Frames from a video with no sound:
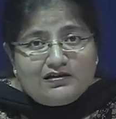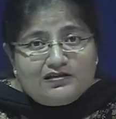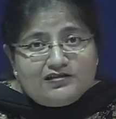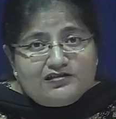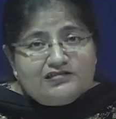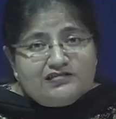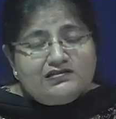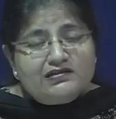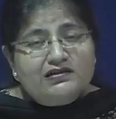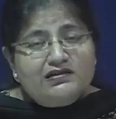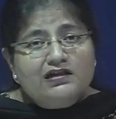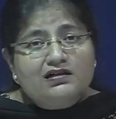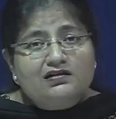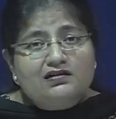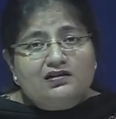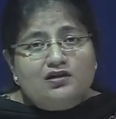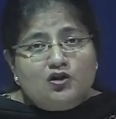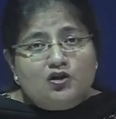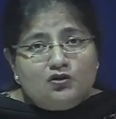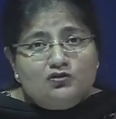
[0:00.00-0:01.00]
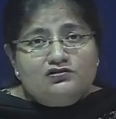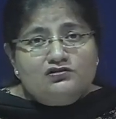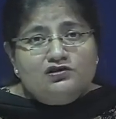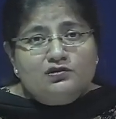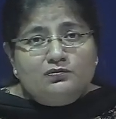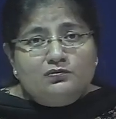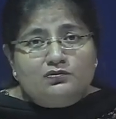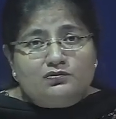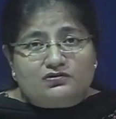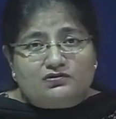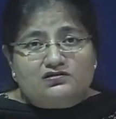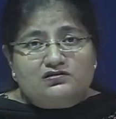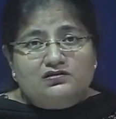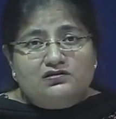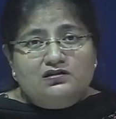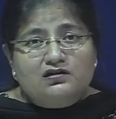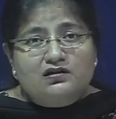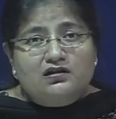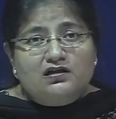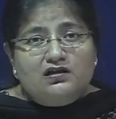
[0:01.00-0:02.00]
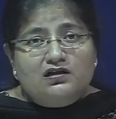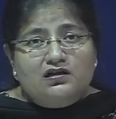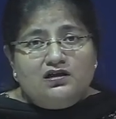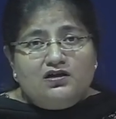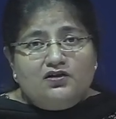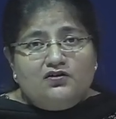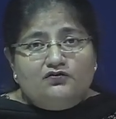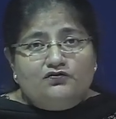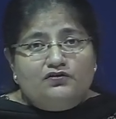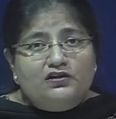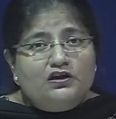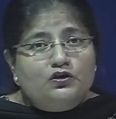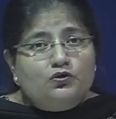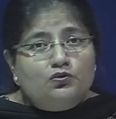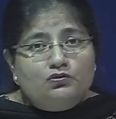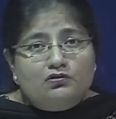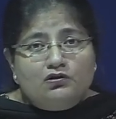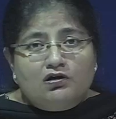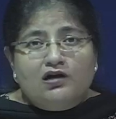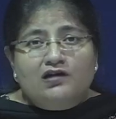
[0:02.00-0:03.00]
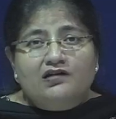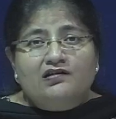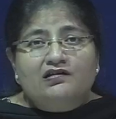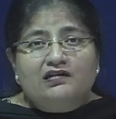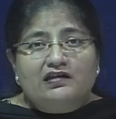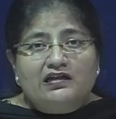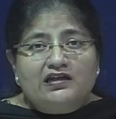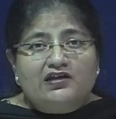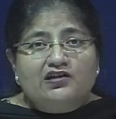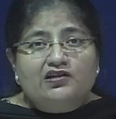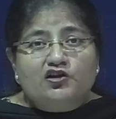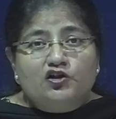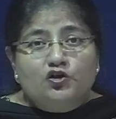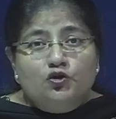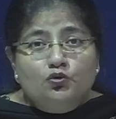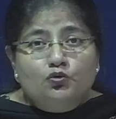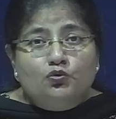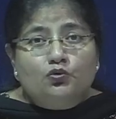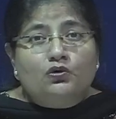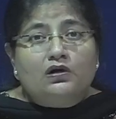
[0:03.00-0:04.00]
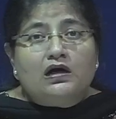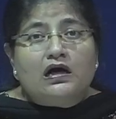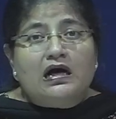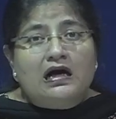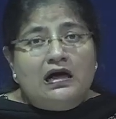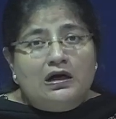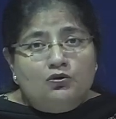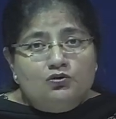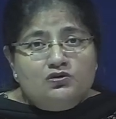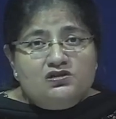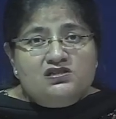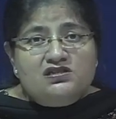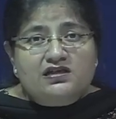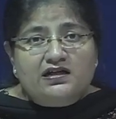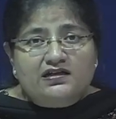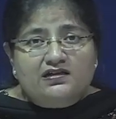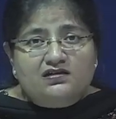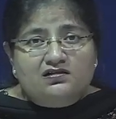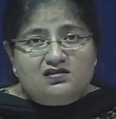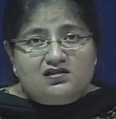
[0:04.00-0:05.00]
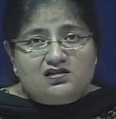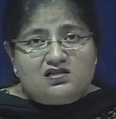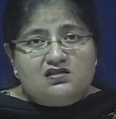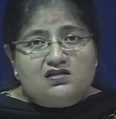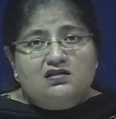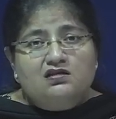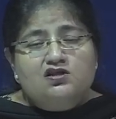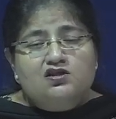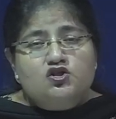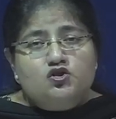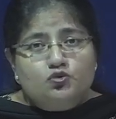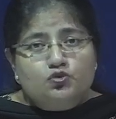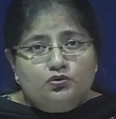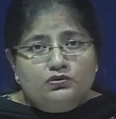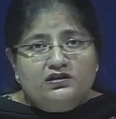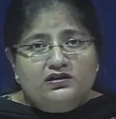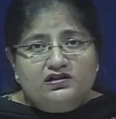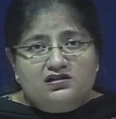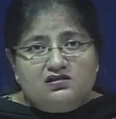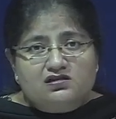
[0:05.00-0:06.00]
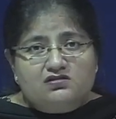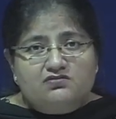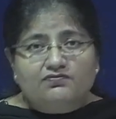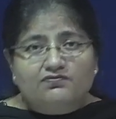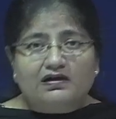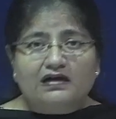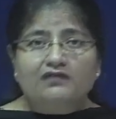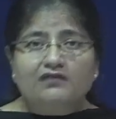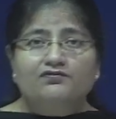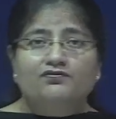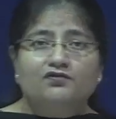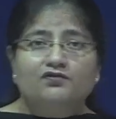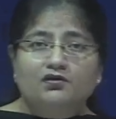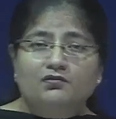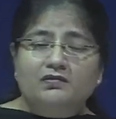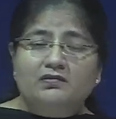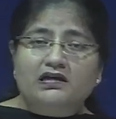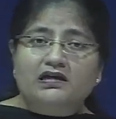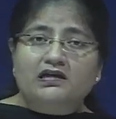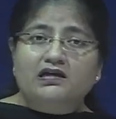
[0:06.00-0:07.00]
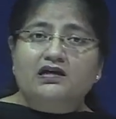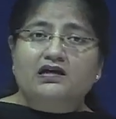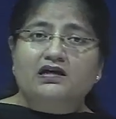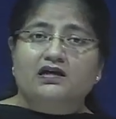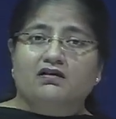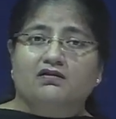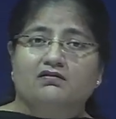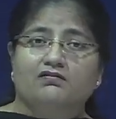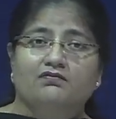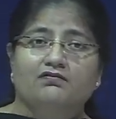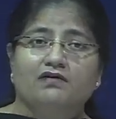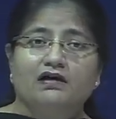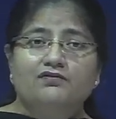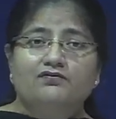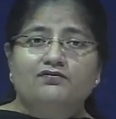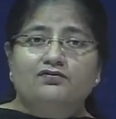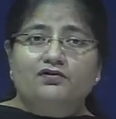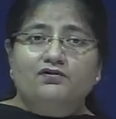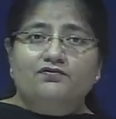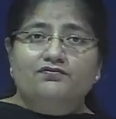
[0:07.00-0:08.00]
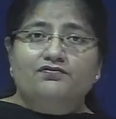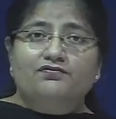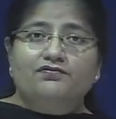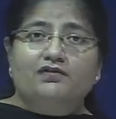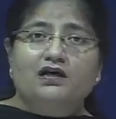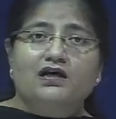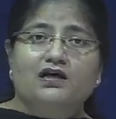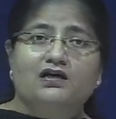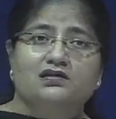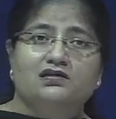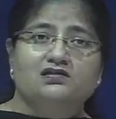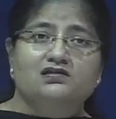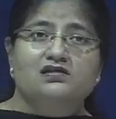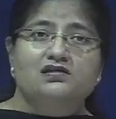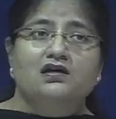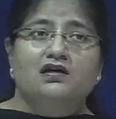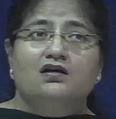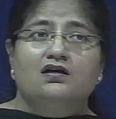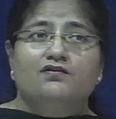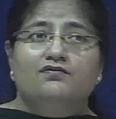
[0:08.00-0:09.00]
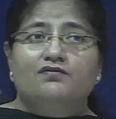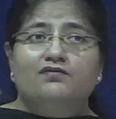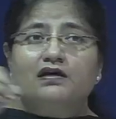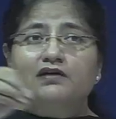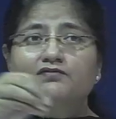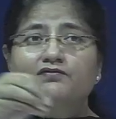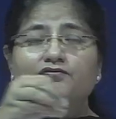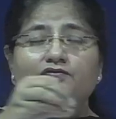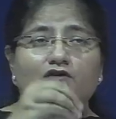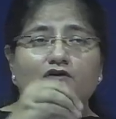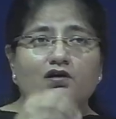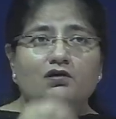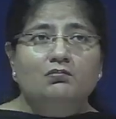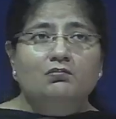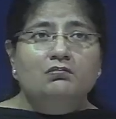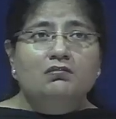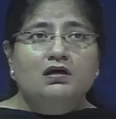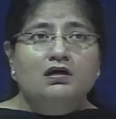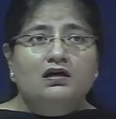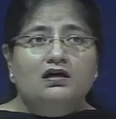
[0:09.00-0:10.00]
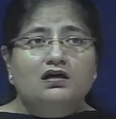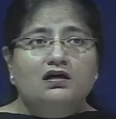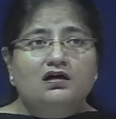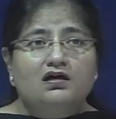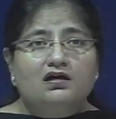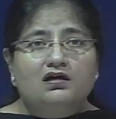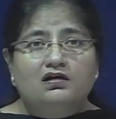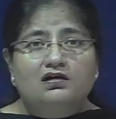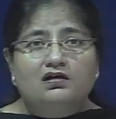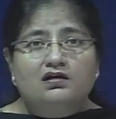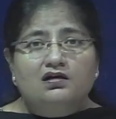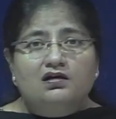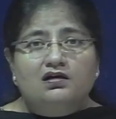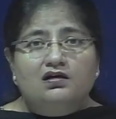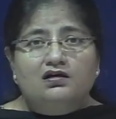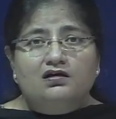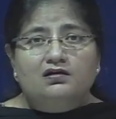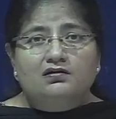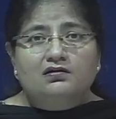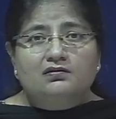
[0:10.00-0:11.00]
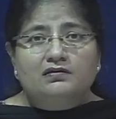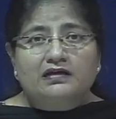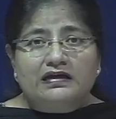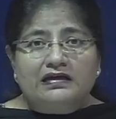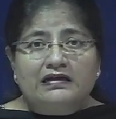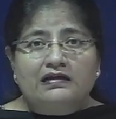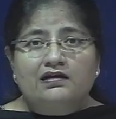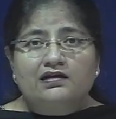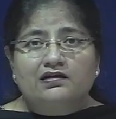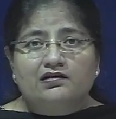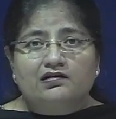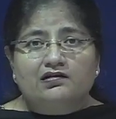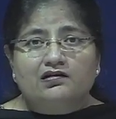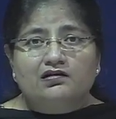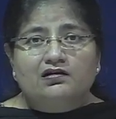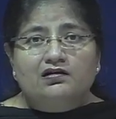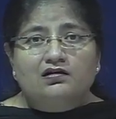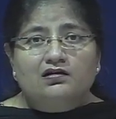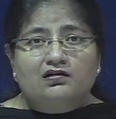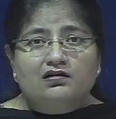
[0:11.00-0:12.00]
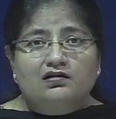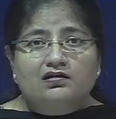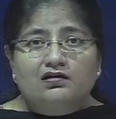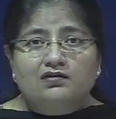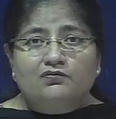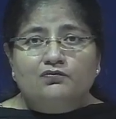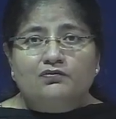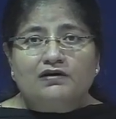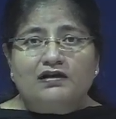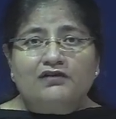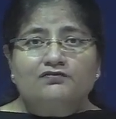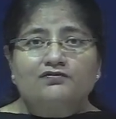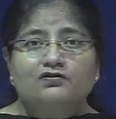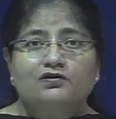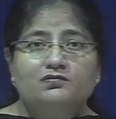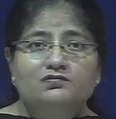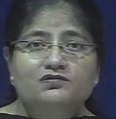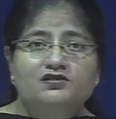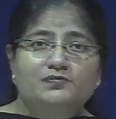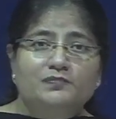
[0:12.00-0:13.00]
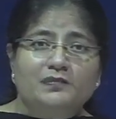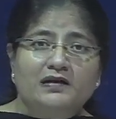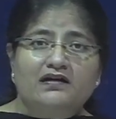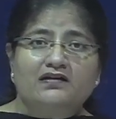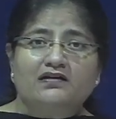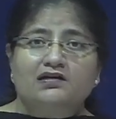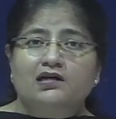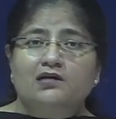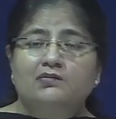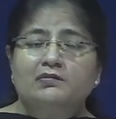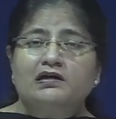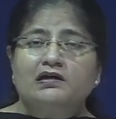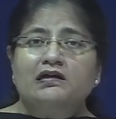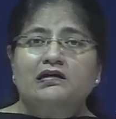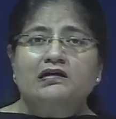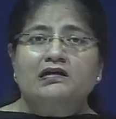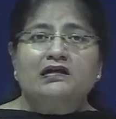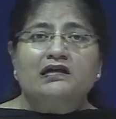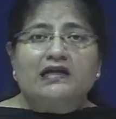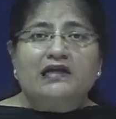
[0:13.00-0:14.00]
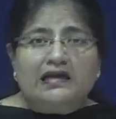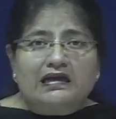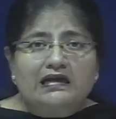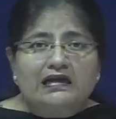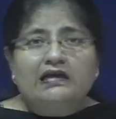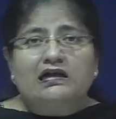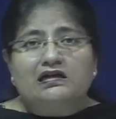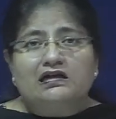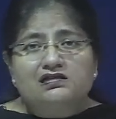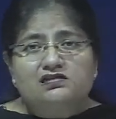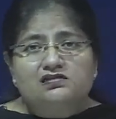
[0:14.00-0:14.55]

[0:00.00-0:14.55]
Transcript: She said, yeah, close your books. We do not need you, outsiders, students, one from India, one from France, one from England, one from Japan, coming and telling us.